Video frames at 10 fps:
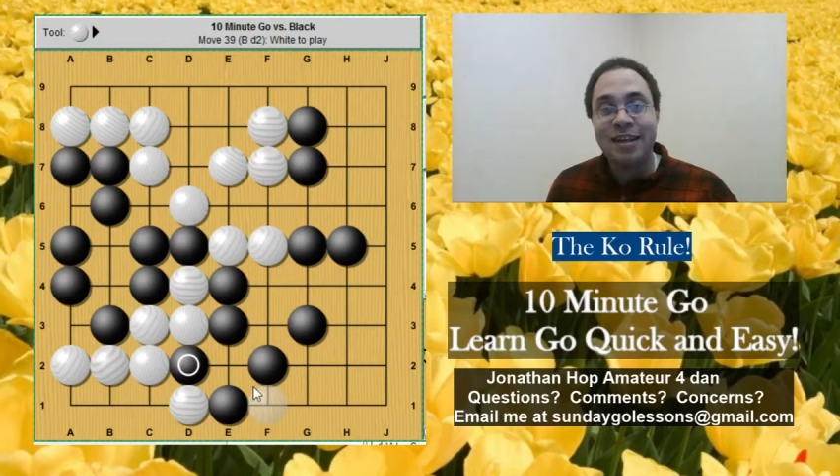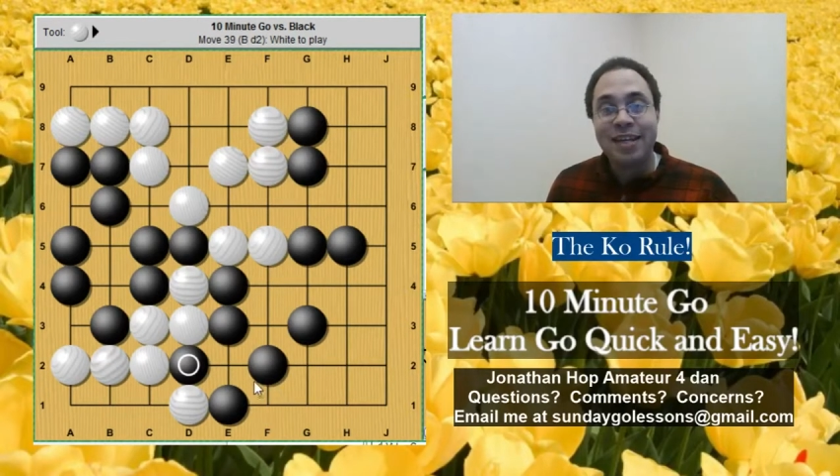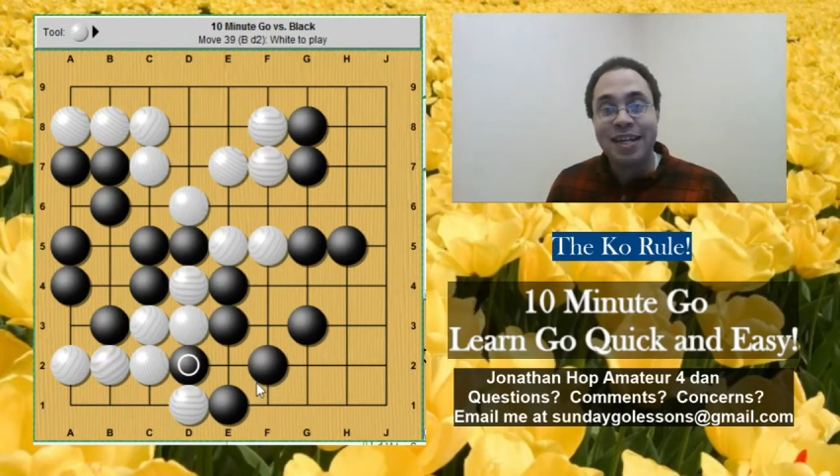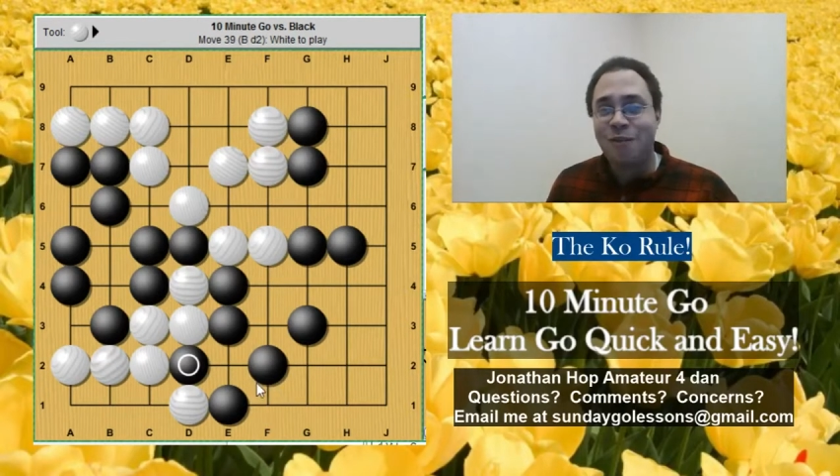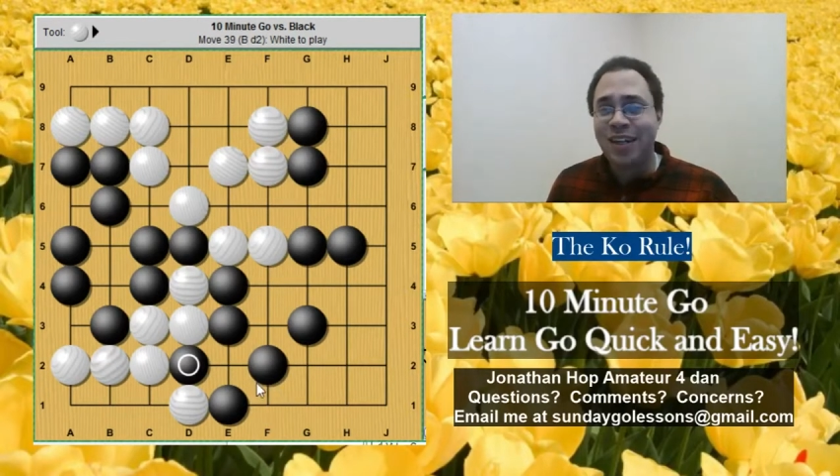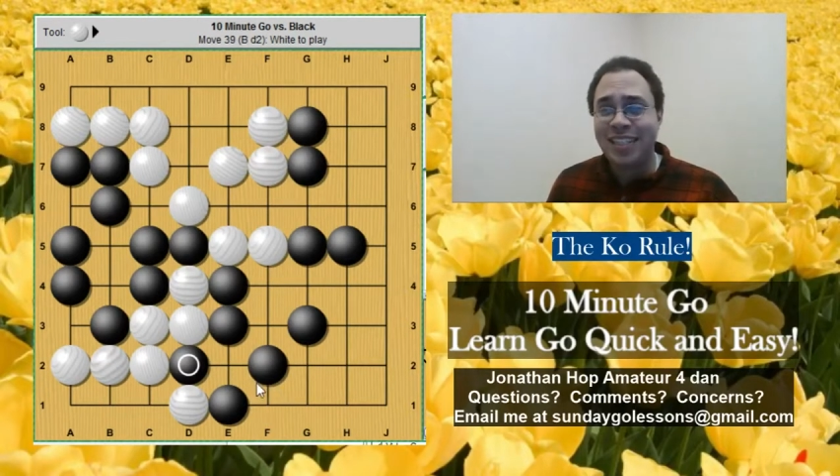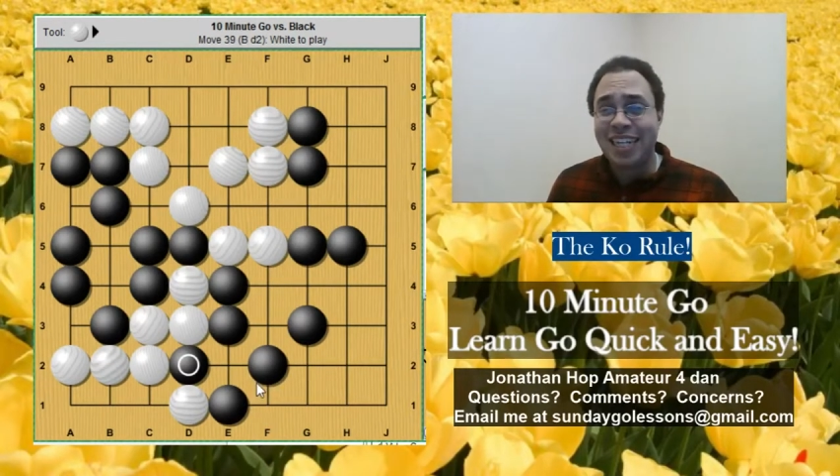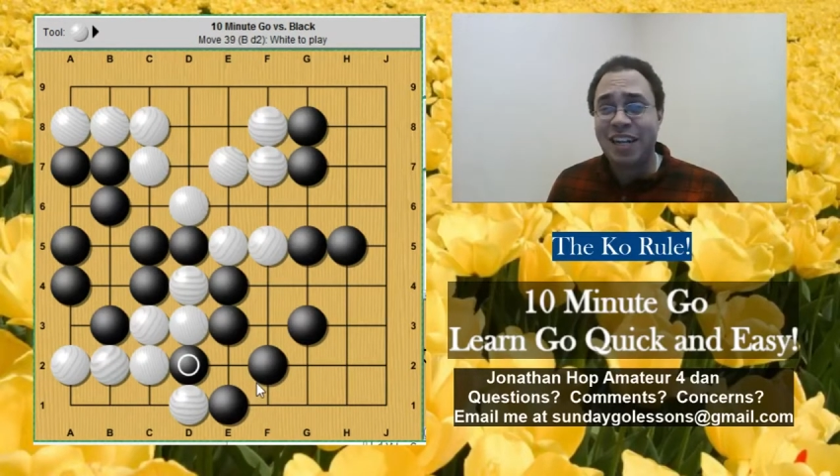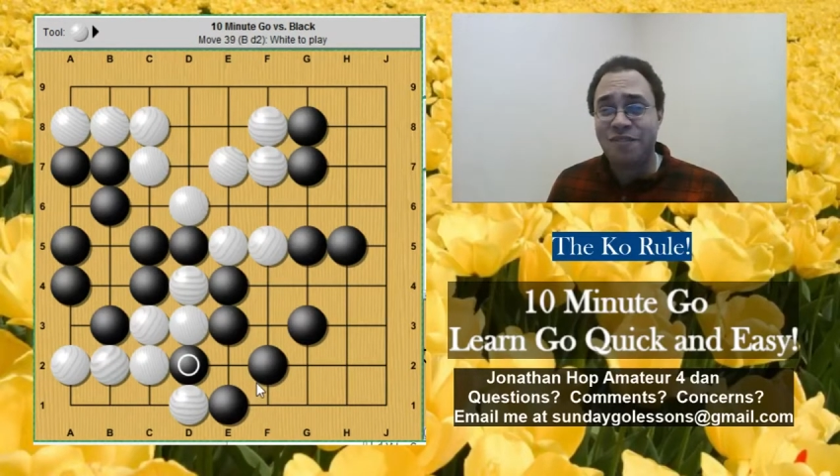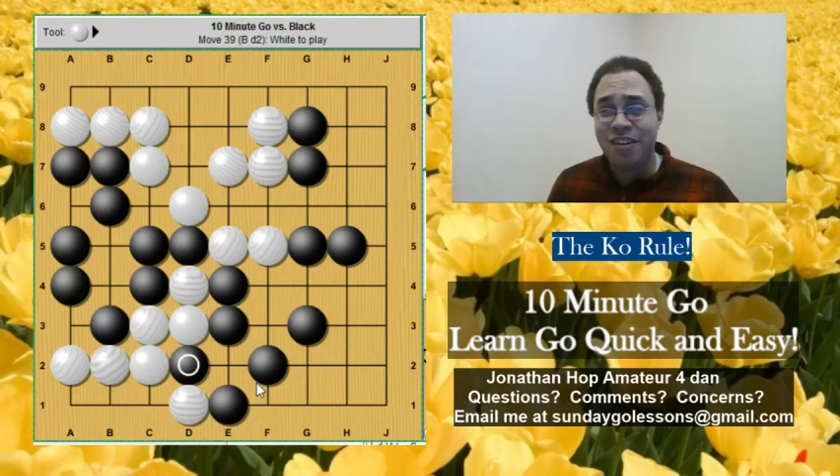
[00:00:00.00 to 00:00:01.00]
Now White's got
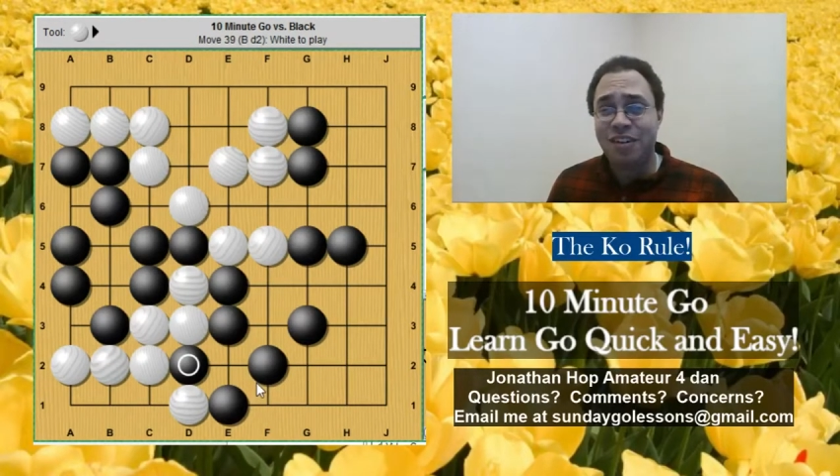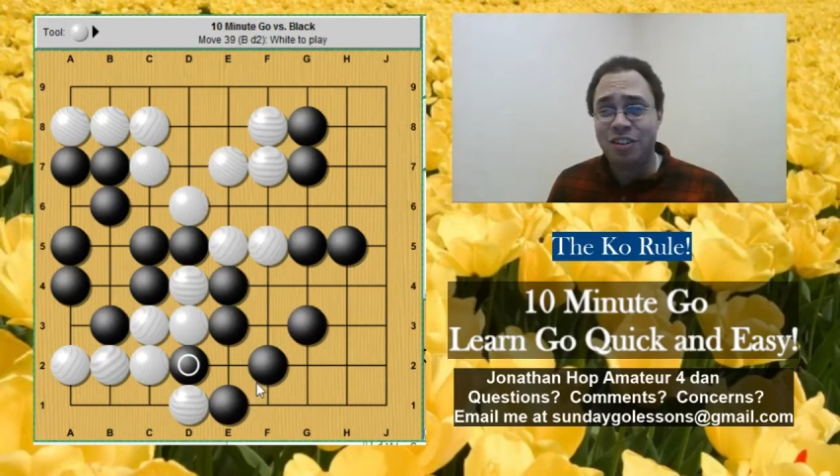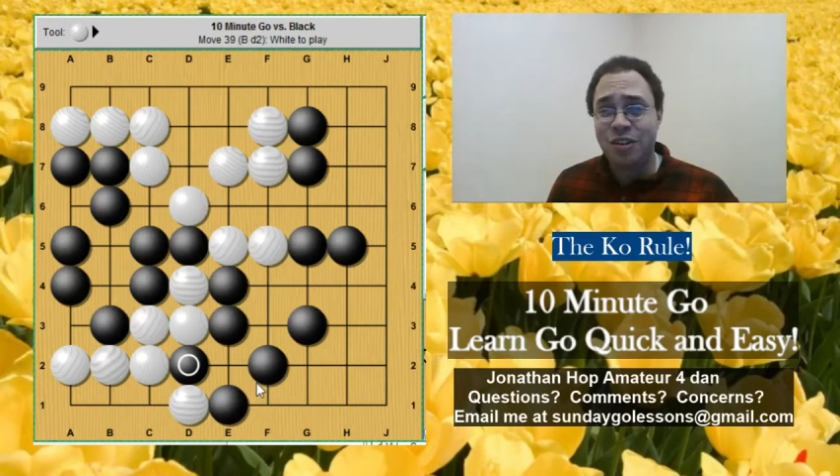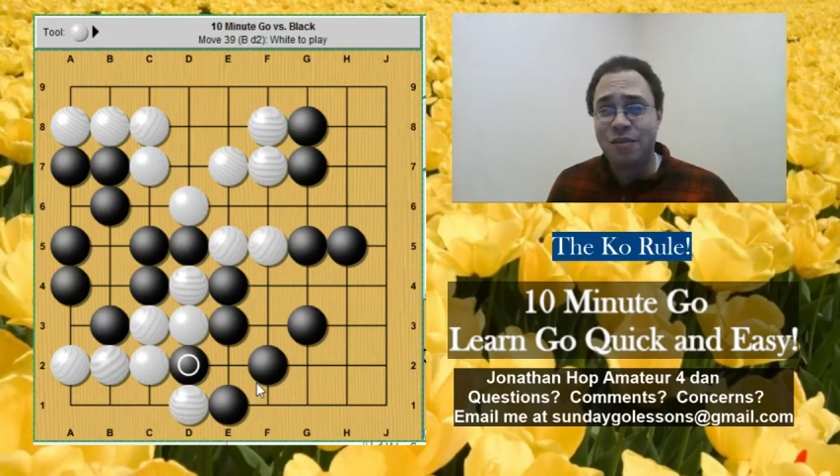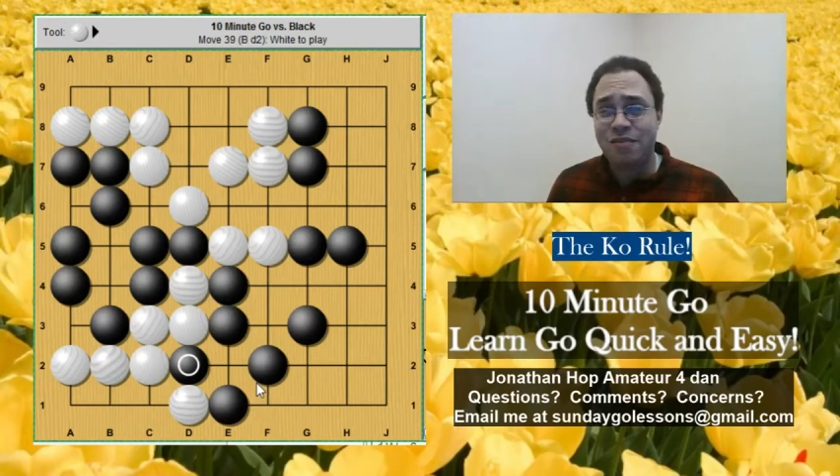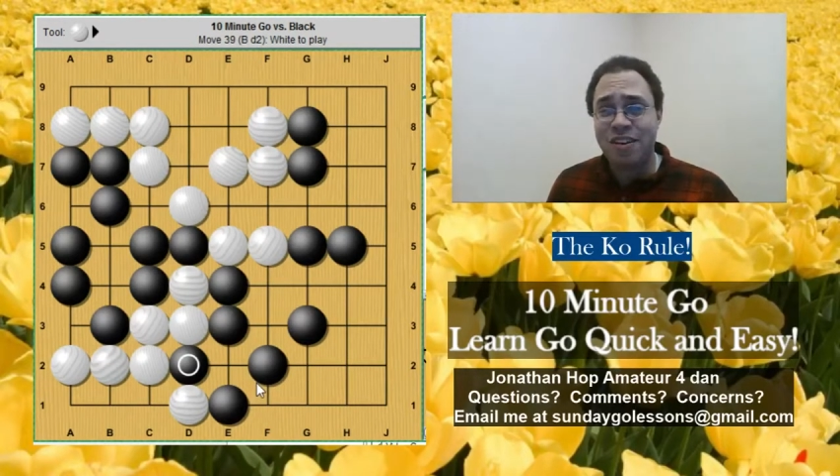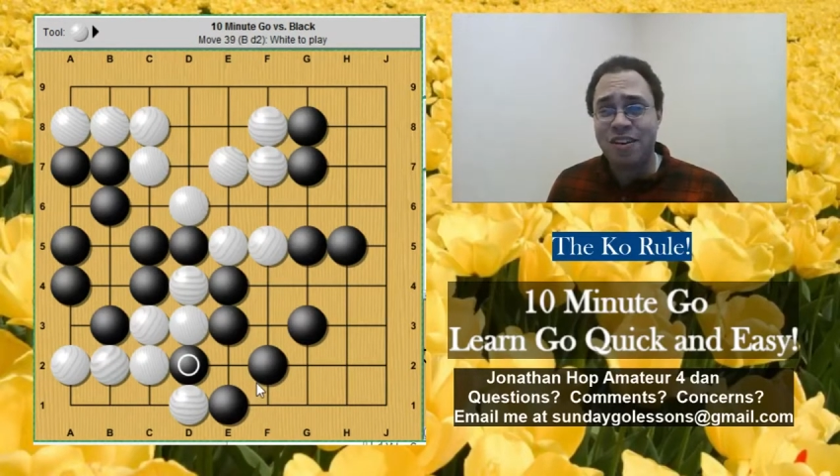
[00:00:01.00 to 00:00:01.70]
a very, it's going to have a very,